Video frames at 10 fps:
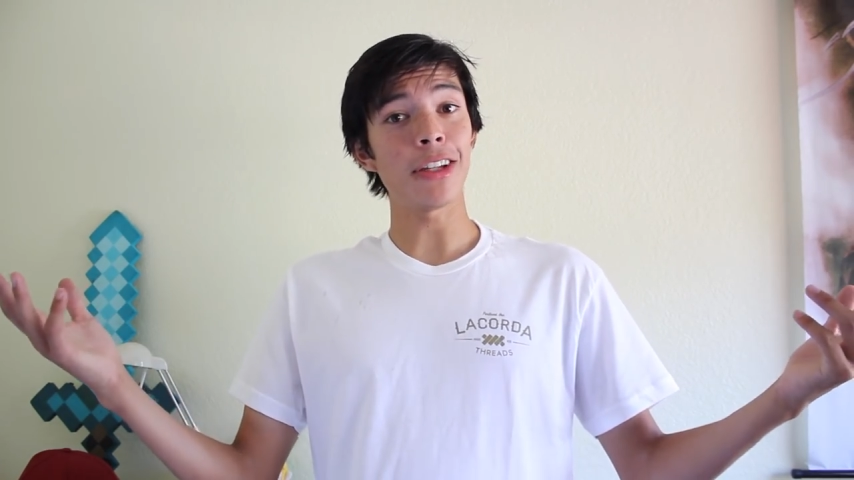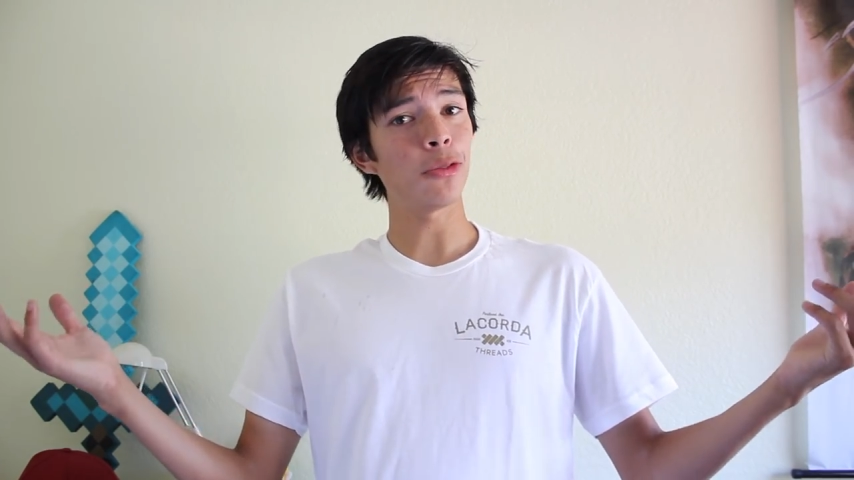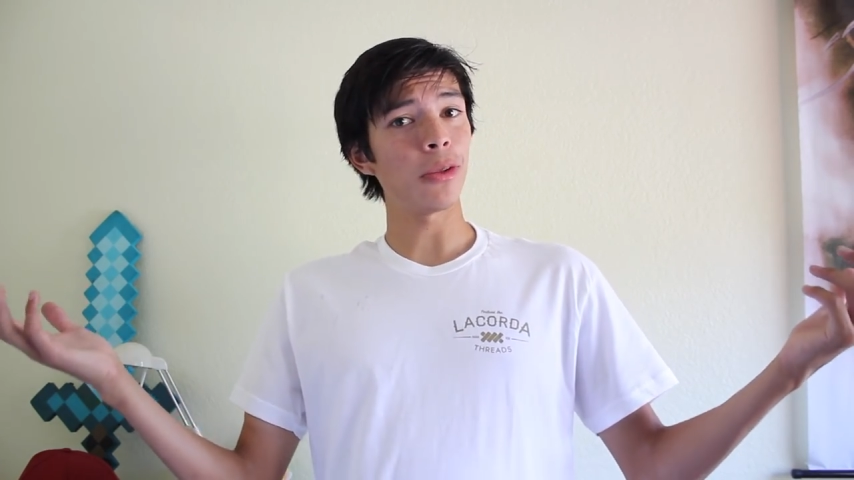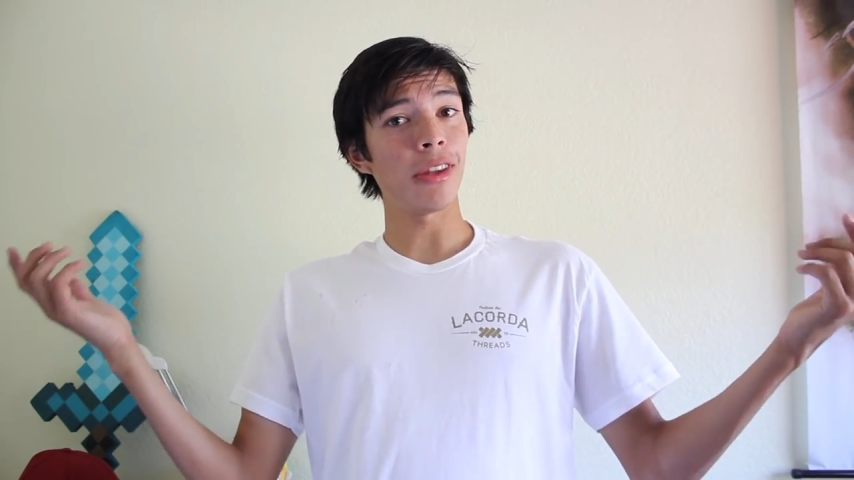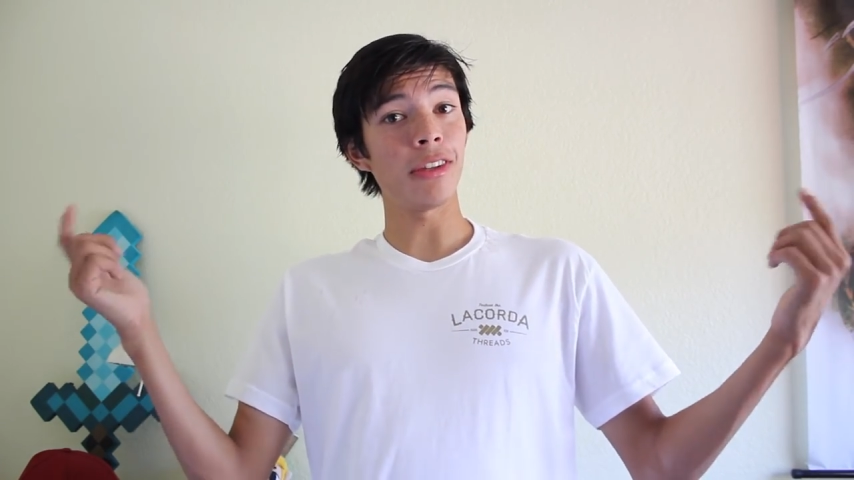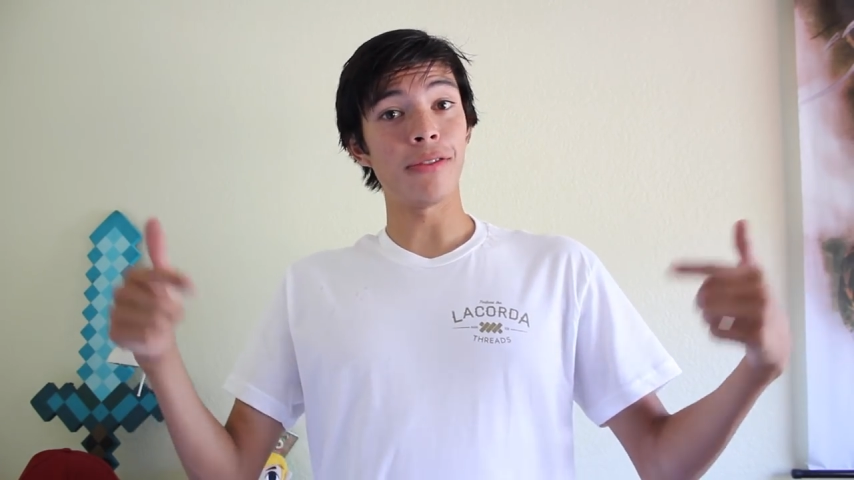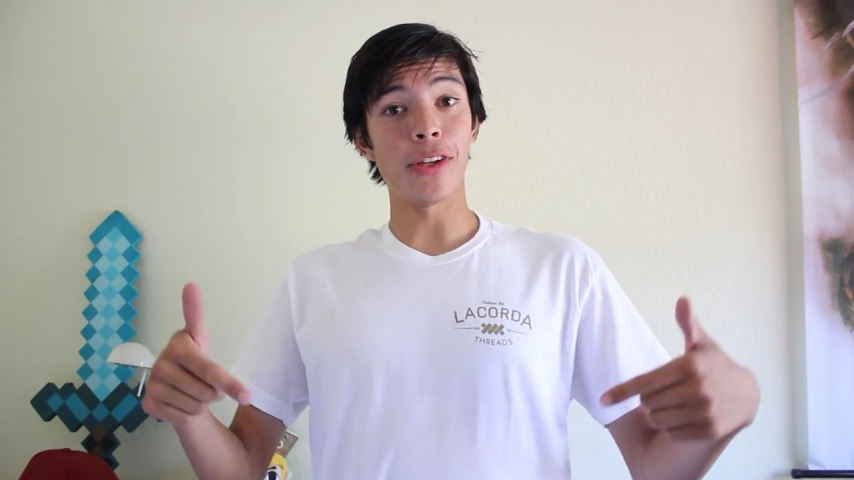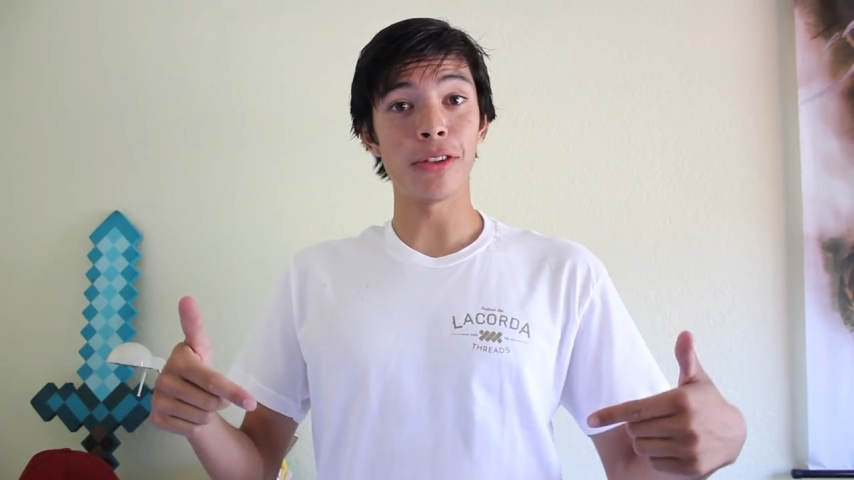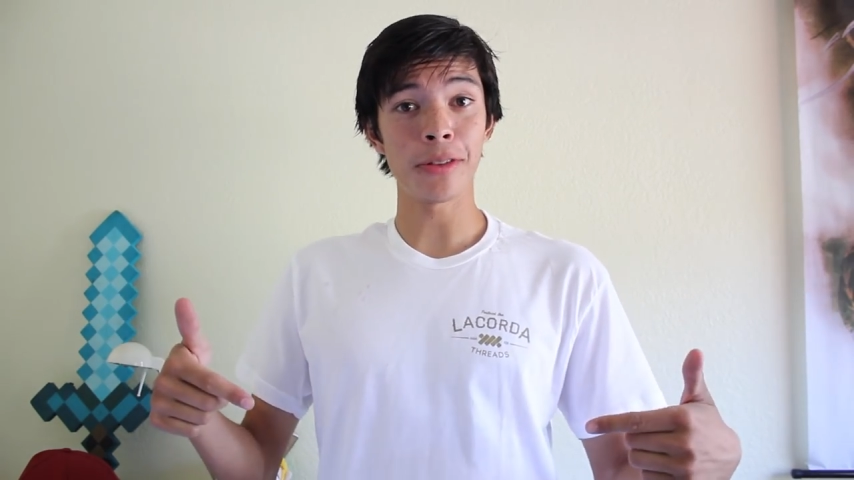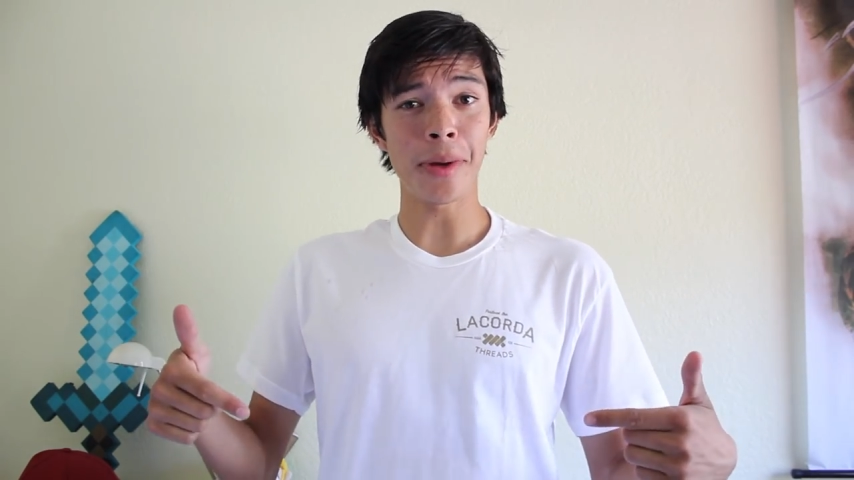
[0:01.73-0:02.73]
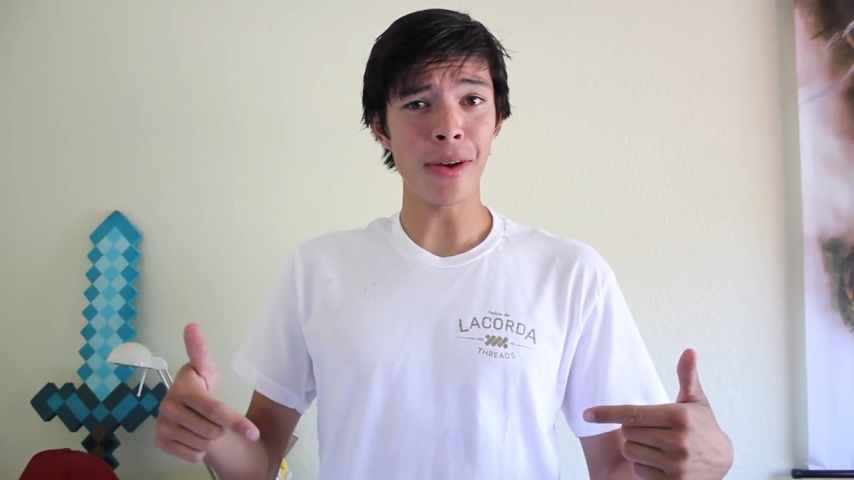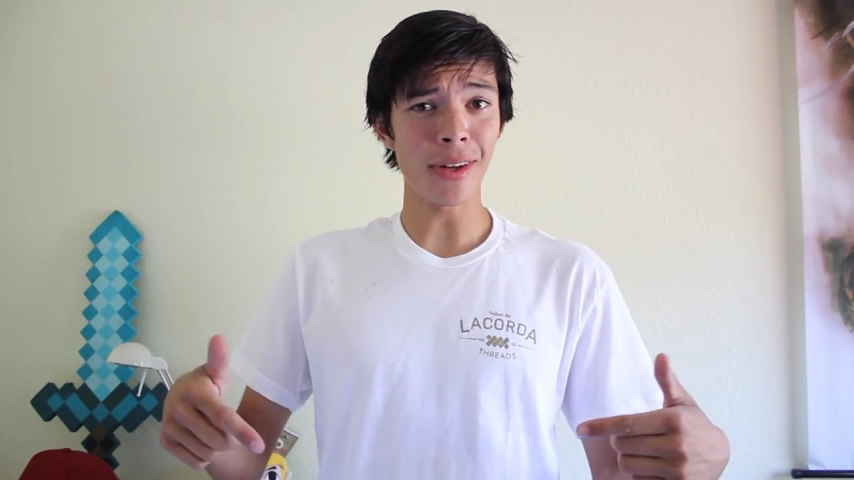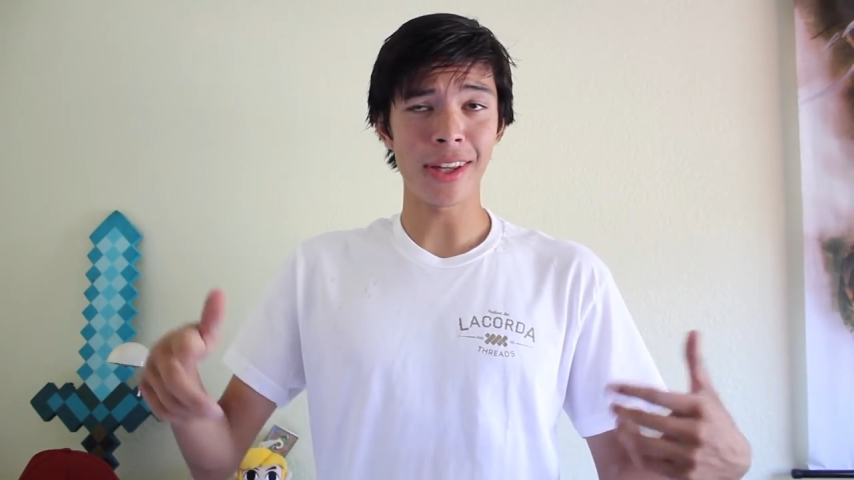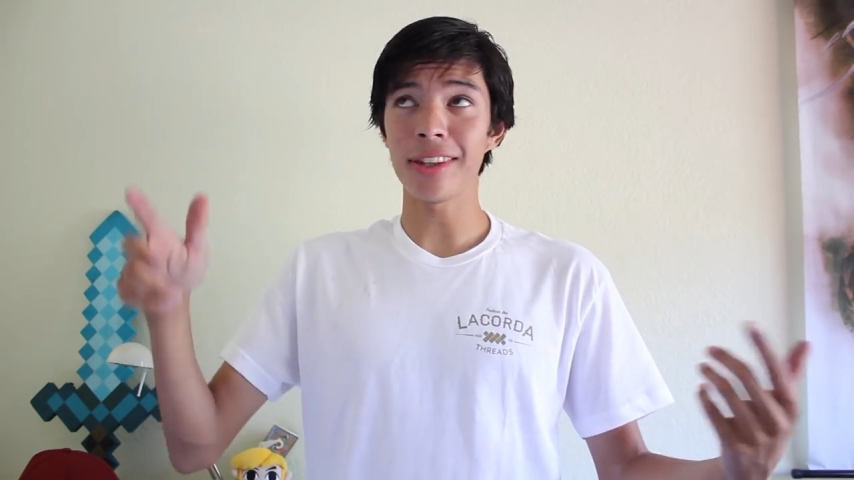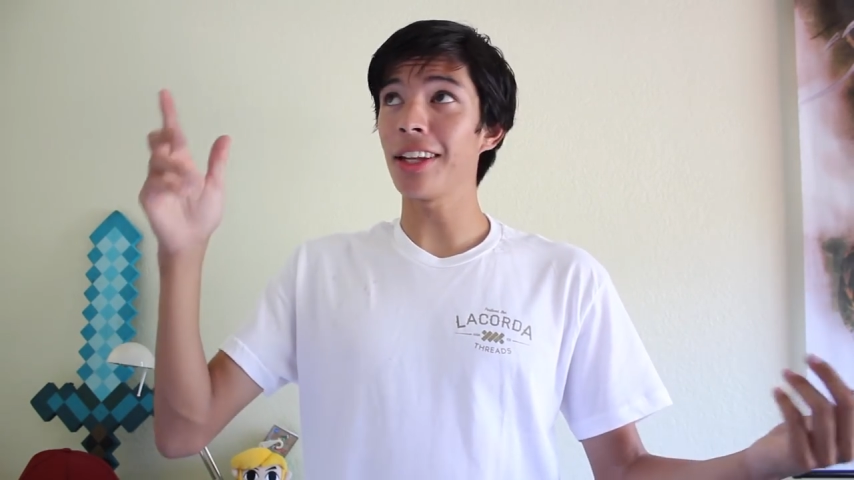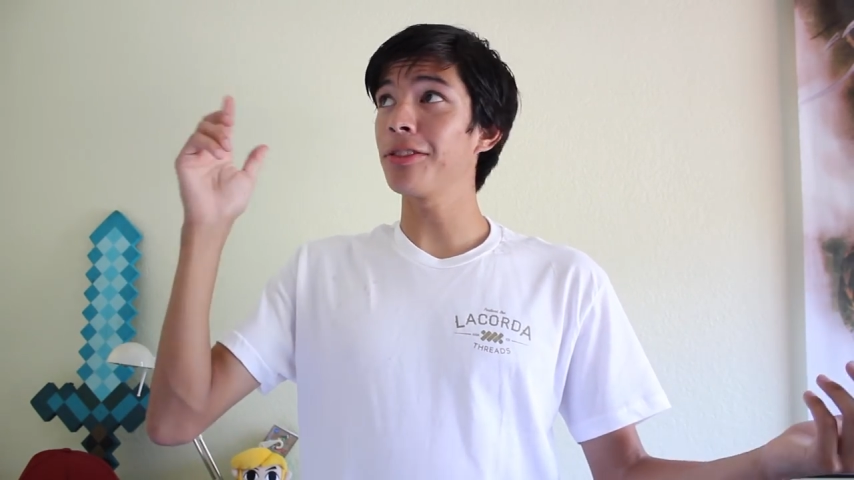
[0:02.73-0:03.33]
That's what this video is about and